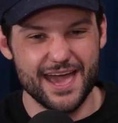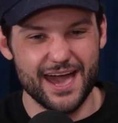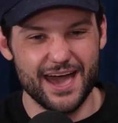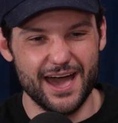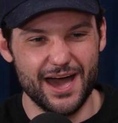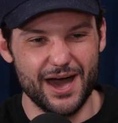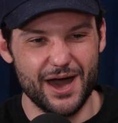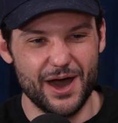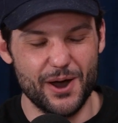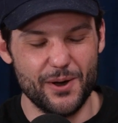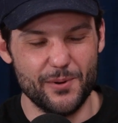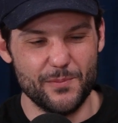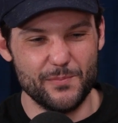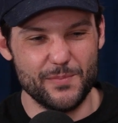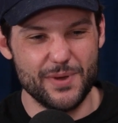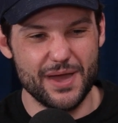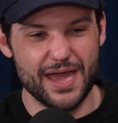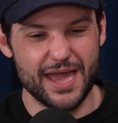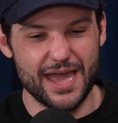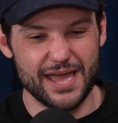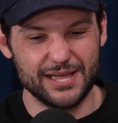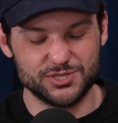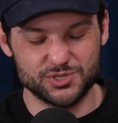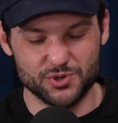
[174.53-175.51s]
And
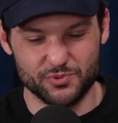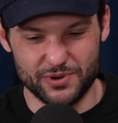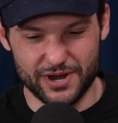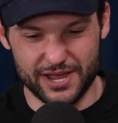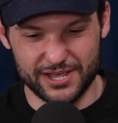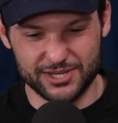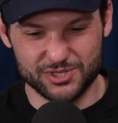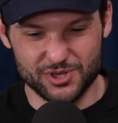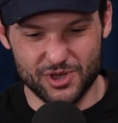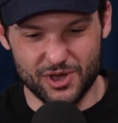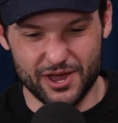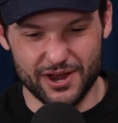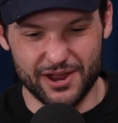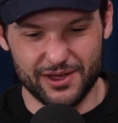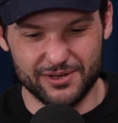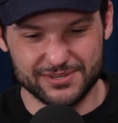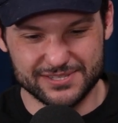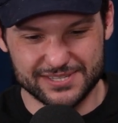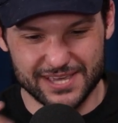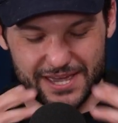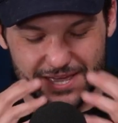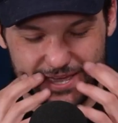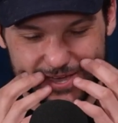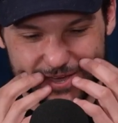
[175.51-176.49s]
so when I saw it, I
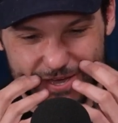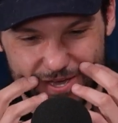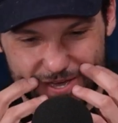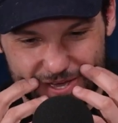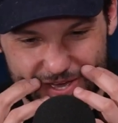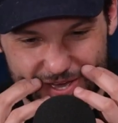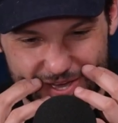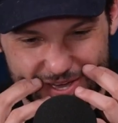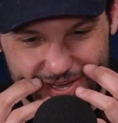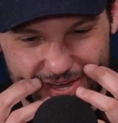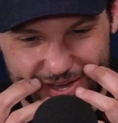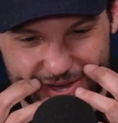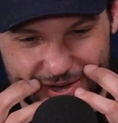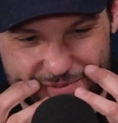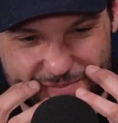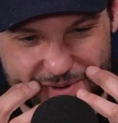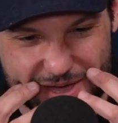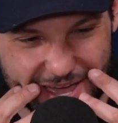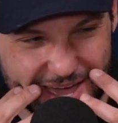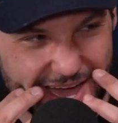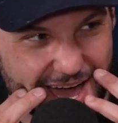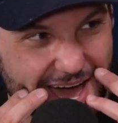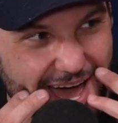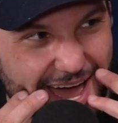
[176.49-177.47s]
was like, oh
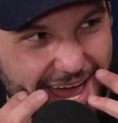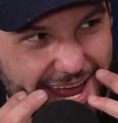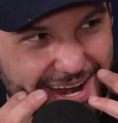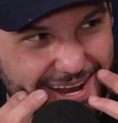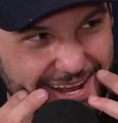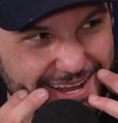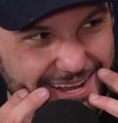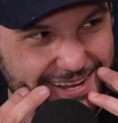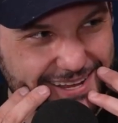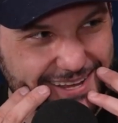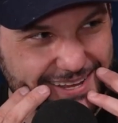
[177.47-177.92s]
my God.